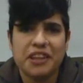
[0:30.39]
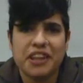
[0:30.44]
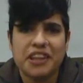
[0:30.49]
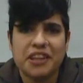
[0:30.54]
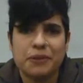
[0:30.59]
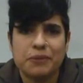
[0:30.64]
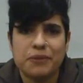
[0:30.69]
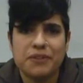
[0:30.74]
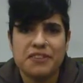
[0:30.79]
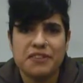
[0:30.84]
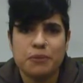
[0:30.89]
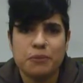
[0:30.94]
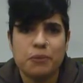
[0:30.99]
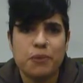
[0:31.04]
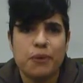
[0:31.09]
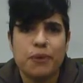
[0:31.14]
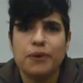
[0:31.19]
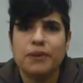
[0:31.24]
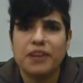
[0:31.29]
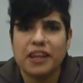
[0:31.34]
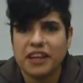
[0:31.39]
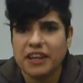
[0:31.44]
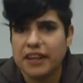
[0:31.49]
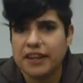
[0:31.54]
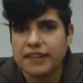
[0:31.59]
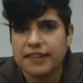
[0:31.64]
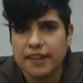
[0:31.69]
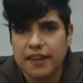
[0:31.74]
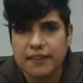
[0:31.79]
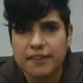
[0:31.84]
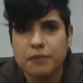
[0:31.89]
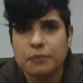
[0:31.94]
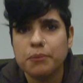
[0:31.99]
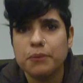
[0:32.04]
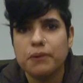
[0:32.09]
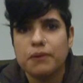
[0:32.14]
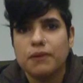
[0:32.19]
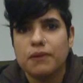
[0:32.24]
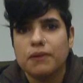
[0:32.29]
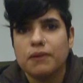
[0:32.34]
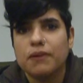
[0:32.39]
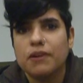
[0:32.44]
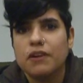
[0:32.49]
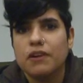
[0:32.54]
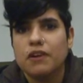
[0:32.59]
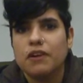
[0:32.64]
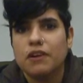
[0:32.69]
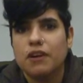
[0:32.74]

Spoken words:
Like it was the more like accessible